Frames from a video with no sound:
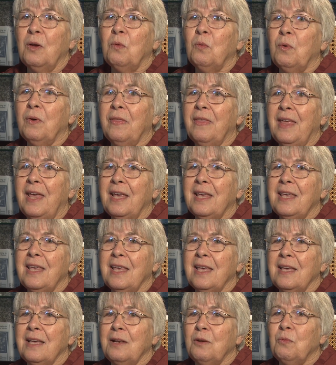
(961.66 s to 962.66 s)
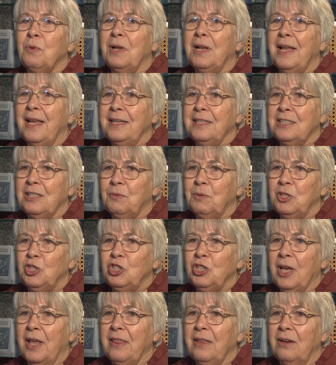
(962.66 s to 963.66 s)
where they can relate to
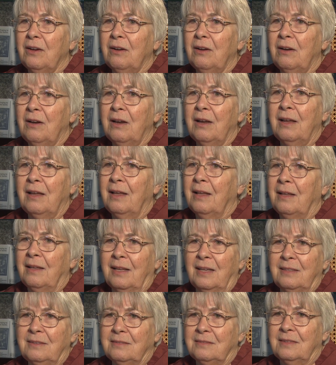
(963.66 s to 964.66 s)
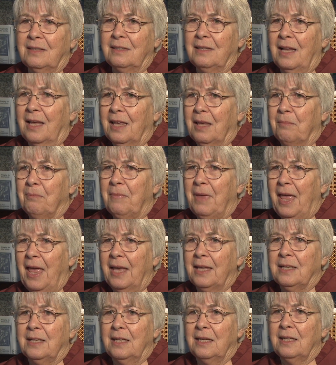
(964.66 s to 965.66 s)
each other. It's like a
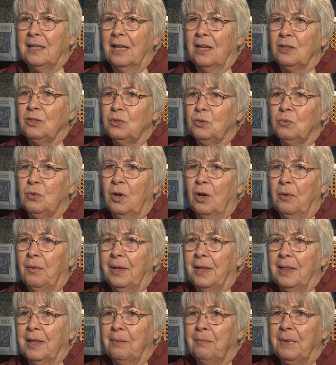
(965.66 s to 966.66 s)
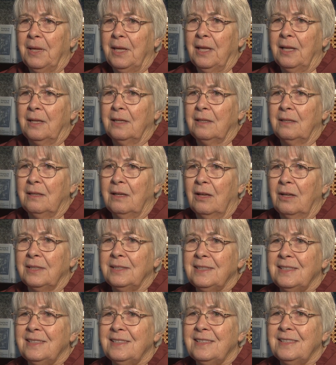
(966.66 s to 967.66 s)
magnet now, drawing them in. On
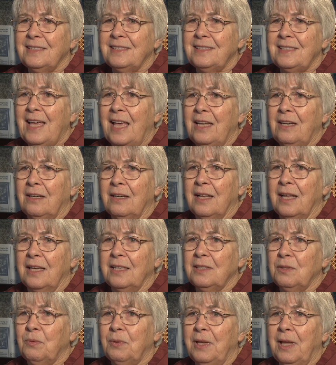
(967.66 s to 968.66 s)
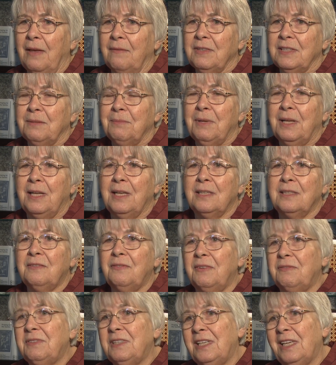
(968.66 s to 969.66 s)
Saturdays, we have as many as
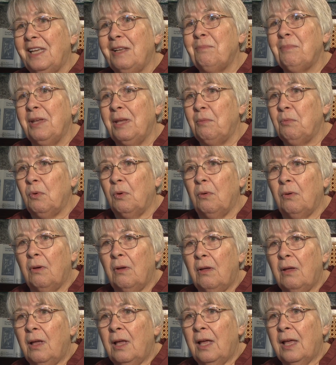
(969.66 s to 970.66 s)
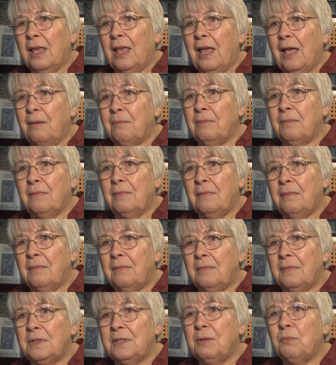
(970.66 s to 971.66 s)
15 people come
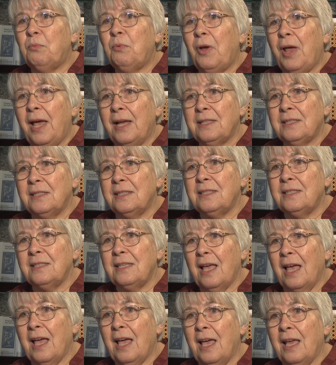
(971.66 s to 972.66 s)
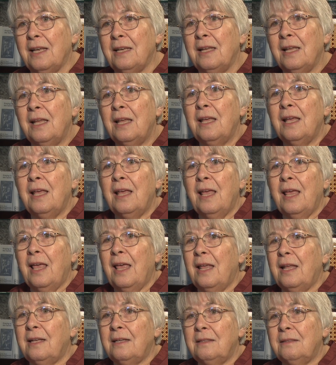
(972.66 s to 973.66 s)
to practice sign,
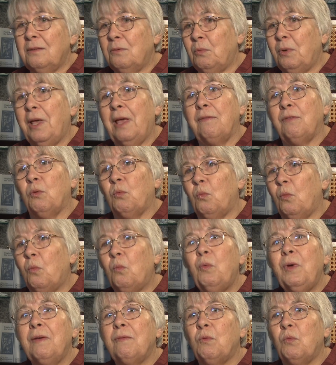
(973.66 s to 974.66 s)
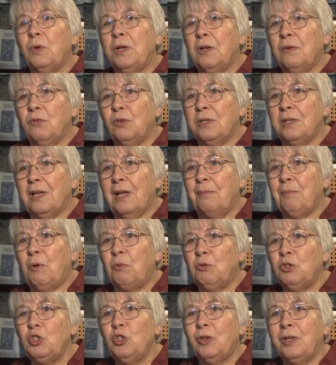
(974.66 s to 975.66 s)
and we have a wonderful time. I
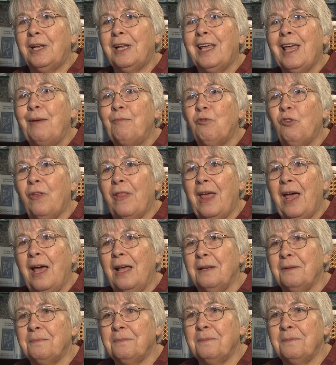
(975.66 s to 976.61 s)
wish you could have come for that.